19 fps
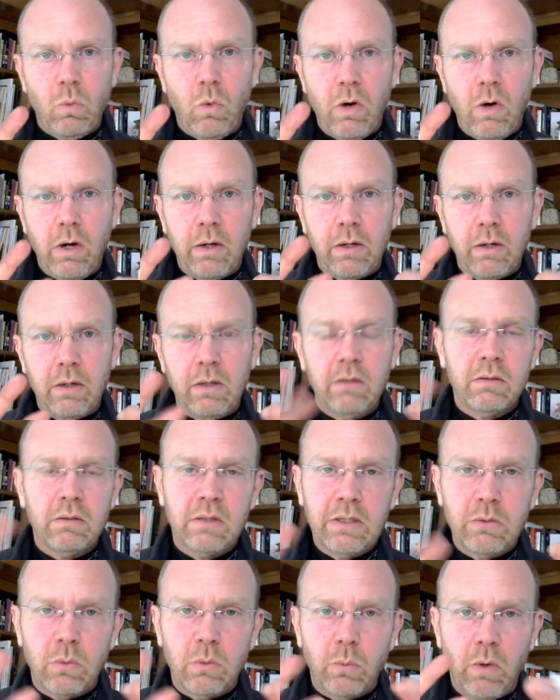water,
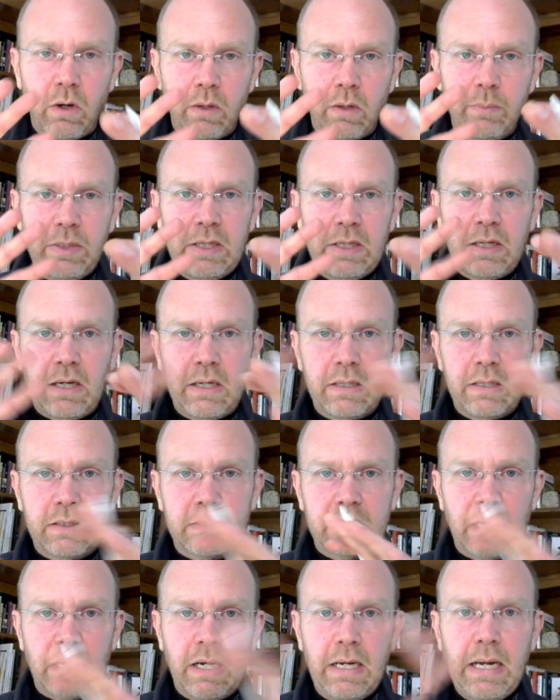liquid water, being kind of this
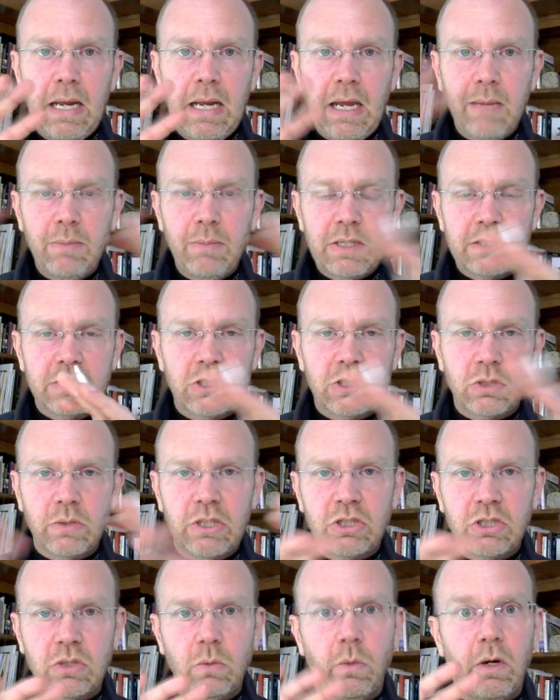dynamic
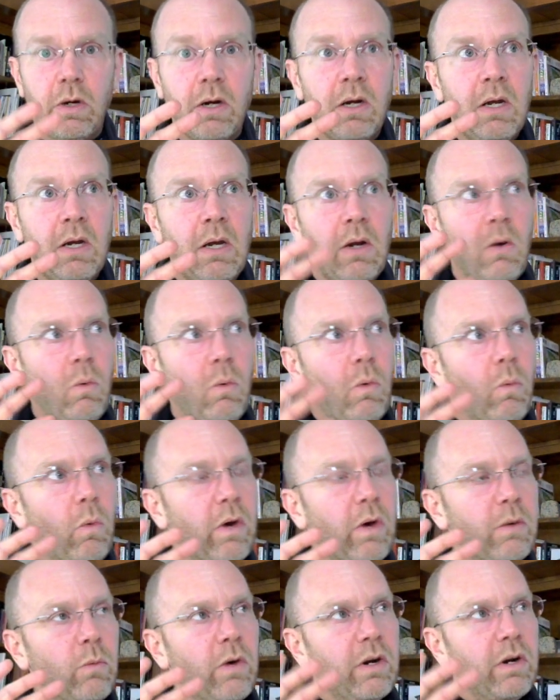situation where
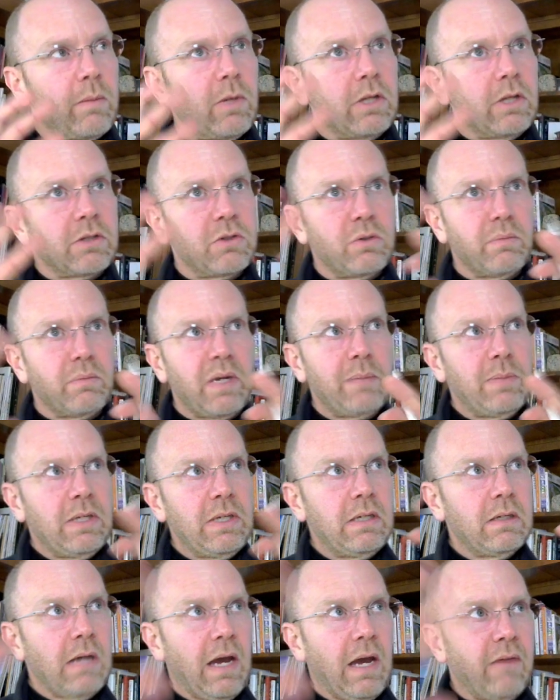one water molecule might
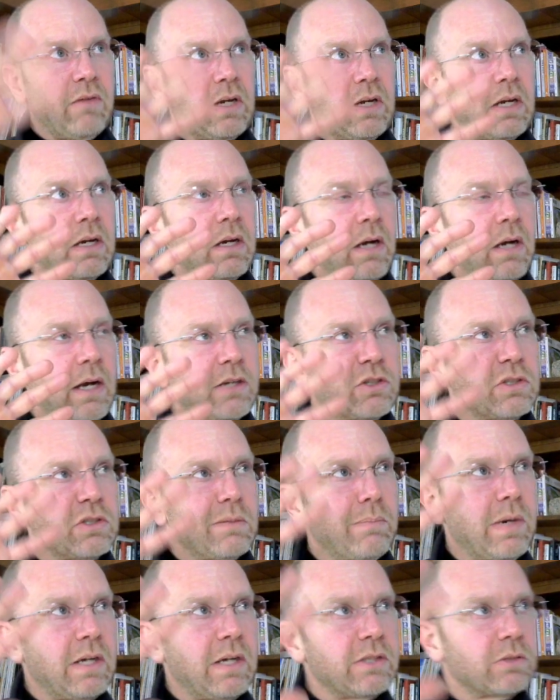be having hydrogen
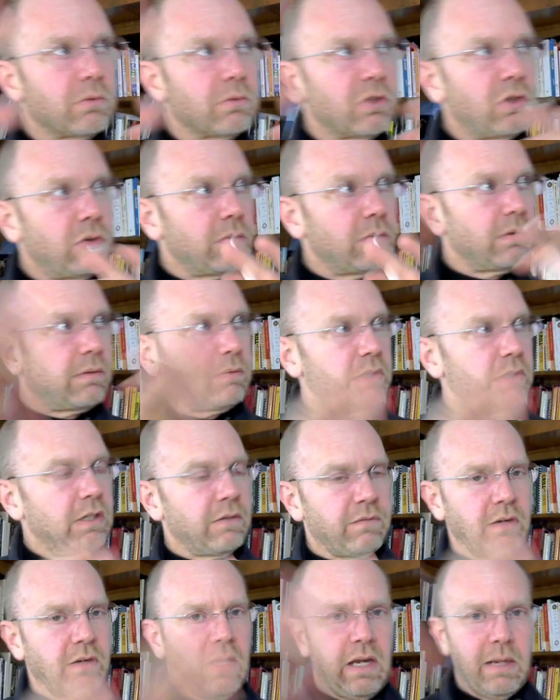bonds with 2 or 3
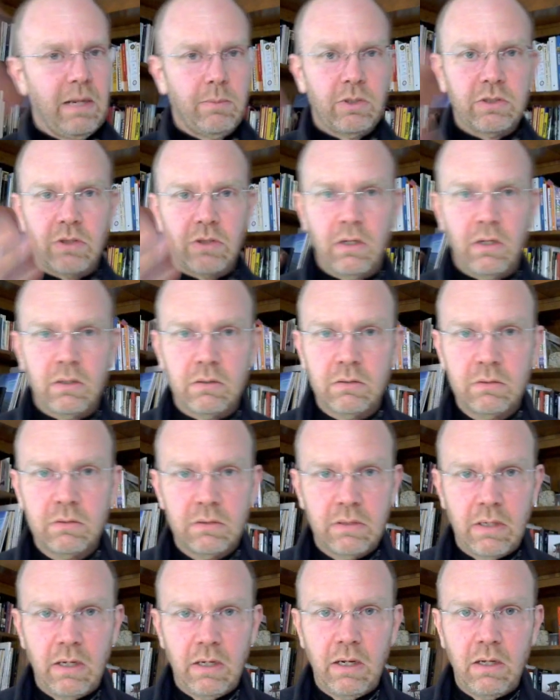different neighbors all
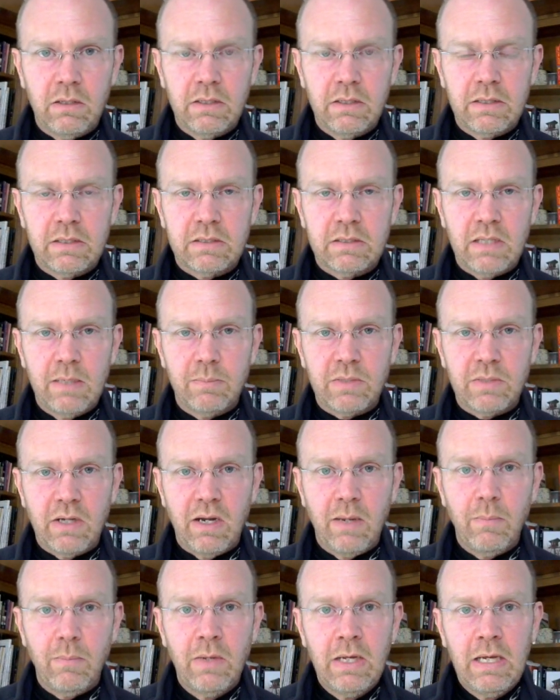at the same
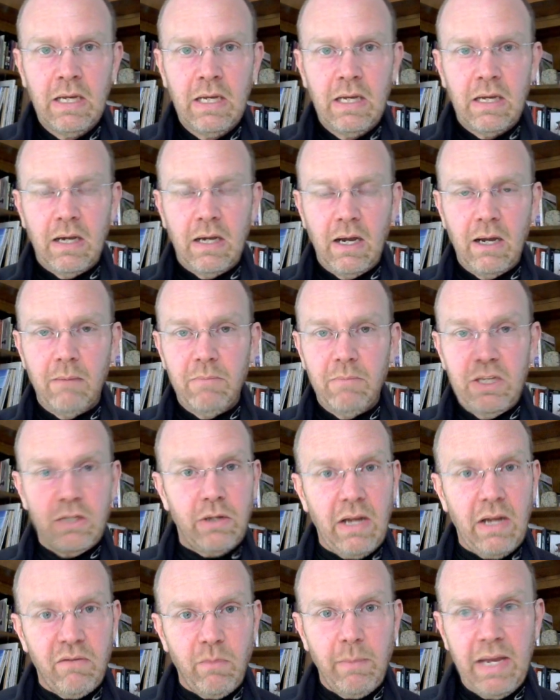time. It could
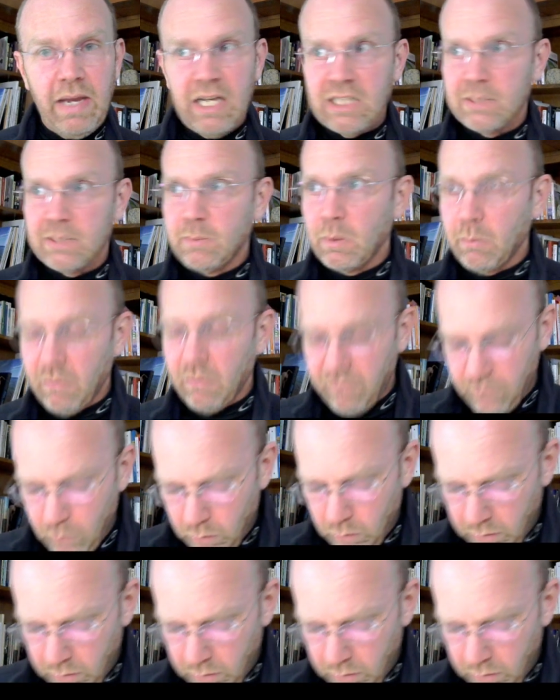have a maximum of 4,